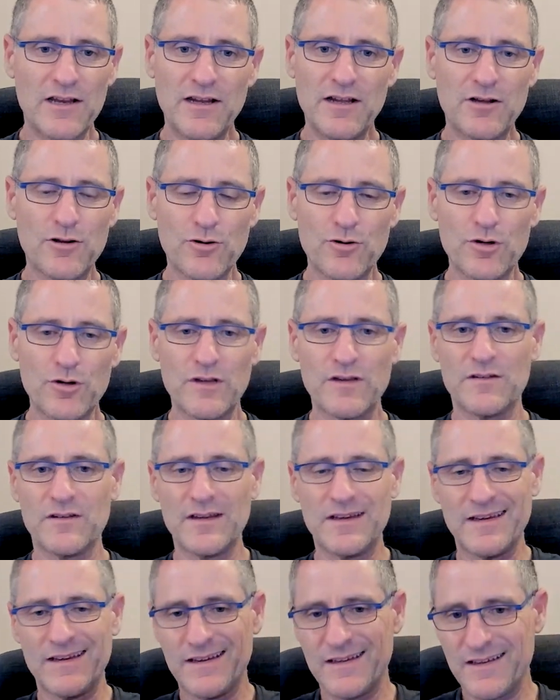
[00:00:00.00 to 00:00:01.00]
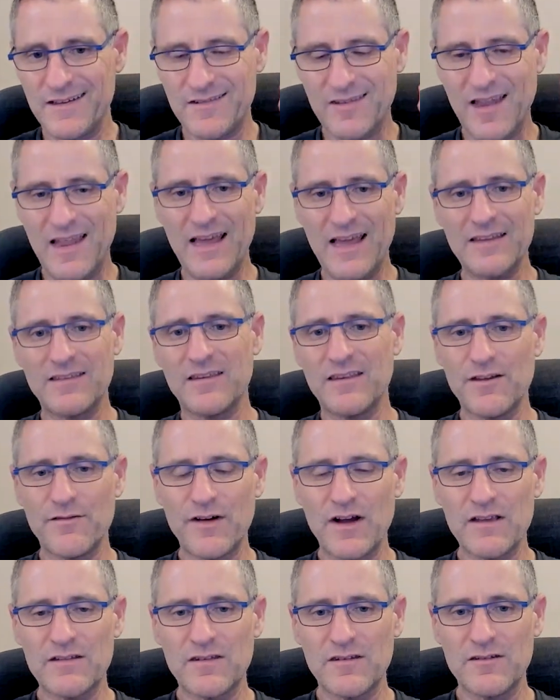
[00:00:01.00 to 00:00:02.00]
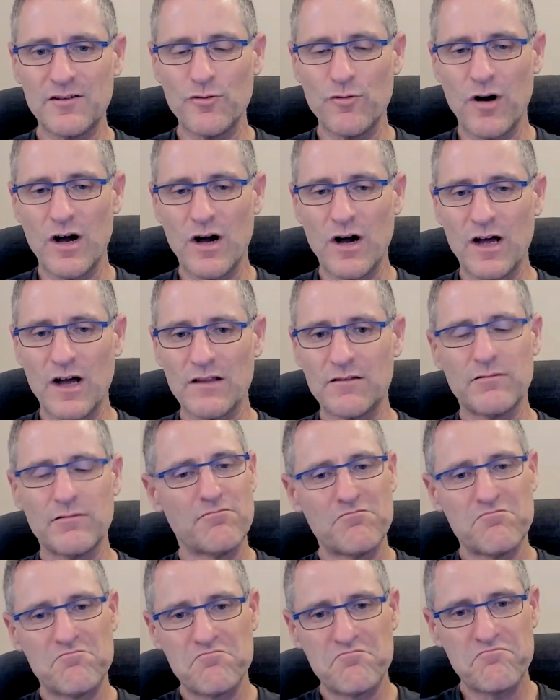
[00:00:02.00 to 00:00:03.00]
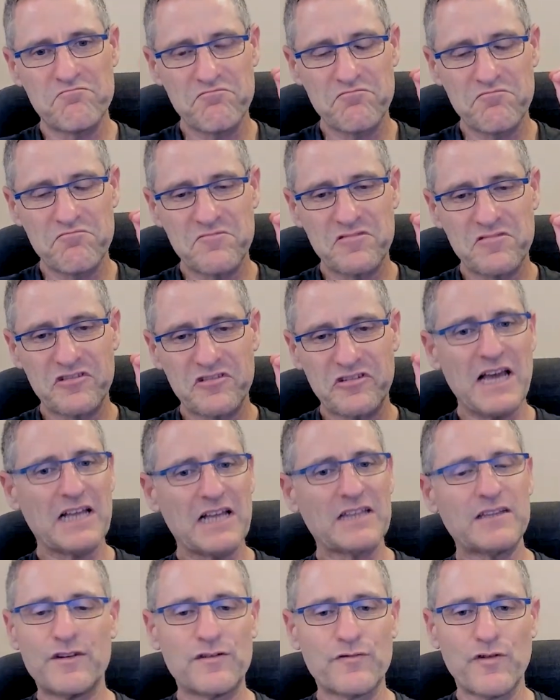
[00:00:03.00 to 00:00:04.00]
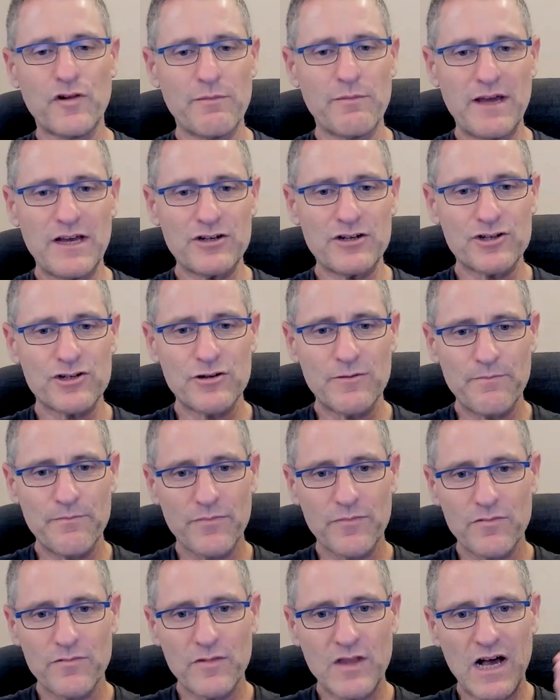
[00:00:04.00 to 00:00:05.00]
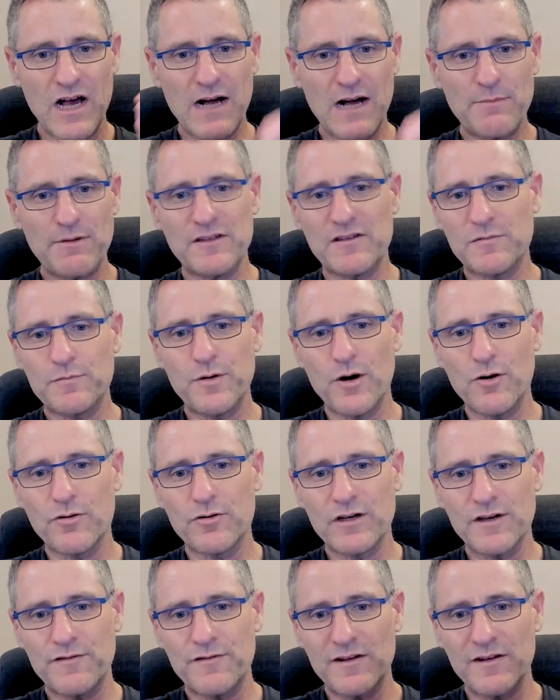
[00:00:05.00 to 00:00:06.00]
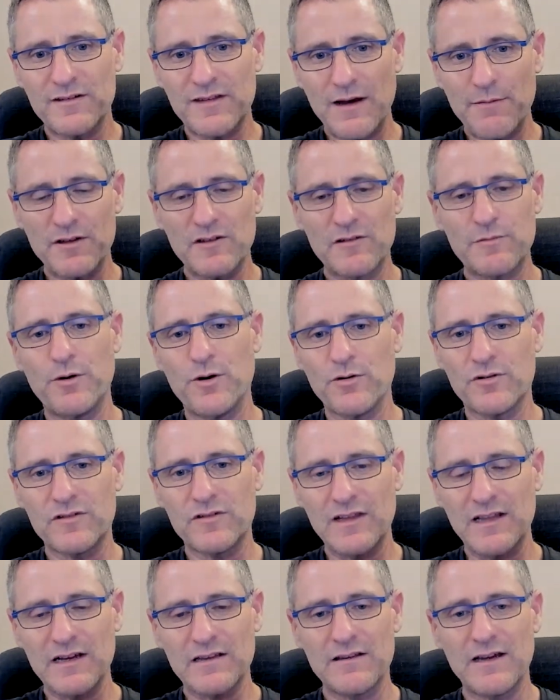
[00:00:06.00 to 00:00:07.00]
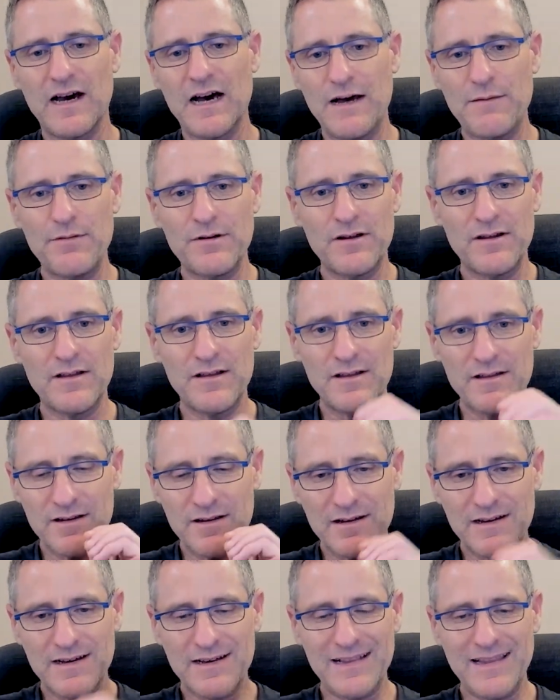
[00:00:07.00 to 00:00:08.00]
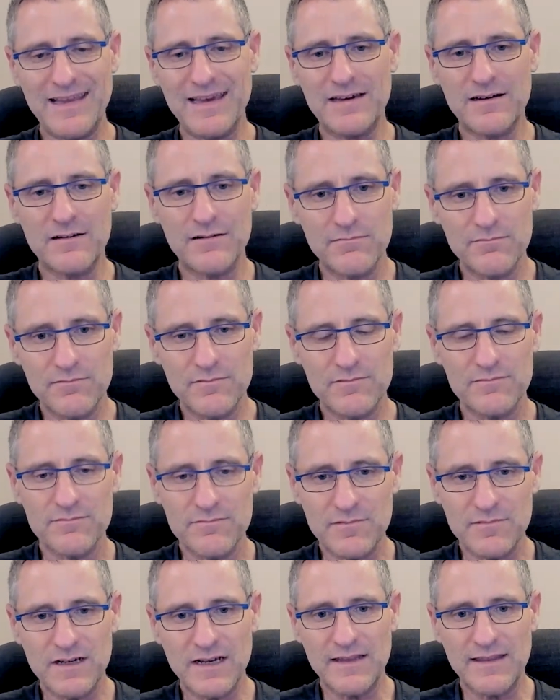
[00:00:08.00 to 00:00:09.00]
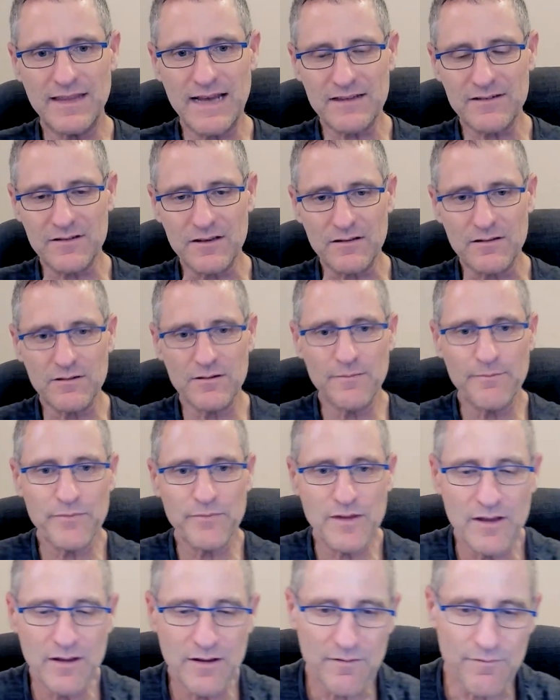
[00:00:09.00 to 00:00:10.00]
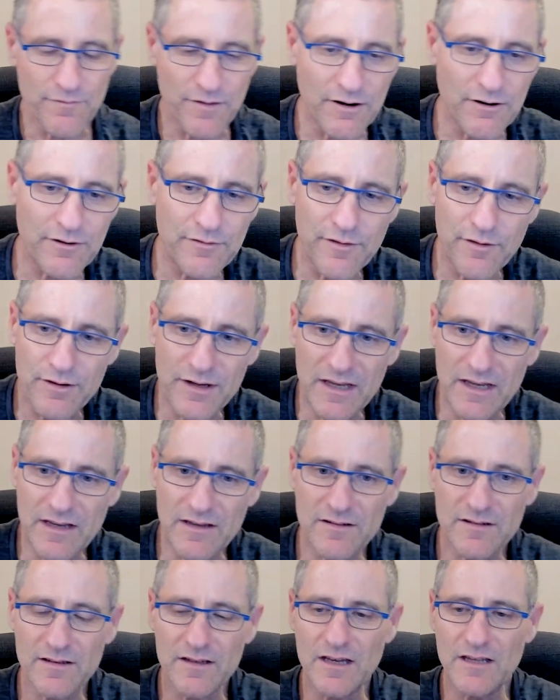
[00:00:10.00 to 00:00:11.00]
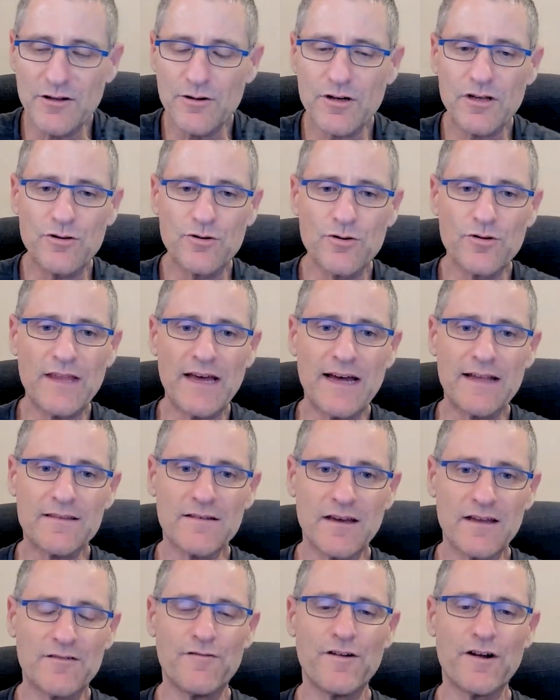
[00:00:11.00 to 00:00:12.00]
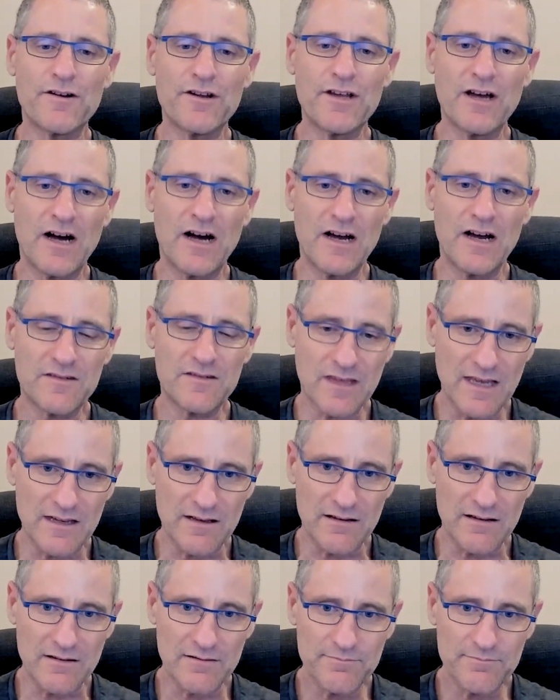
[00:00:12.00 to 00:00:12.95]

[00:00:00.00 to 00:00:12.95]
need to do is select the devices you want, select if it's full mesh, hub and spoke. If it's hub and spoke, select the hub, click, and that's it. Very, very easy, and you can do that at very high scale.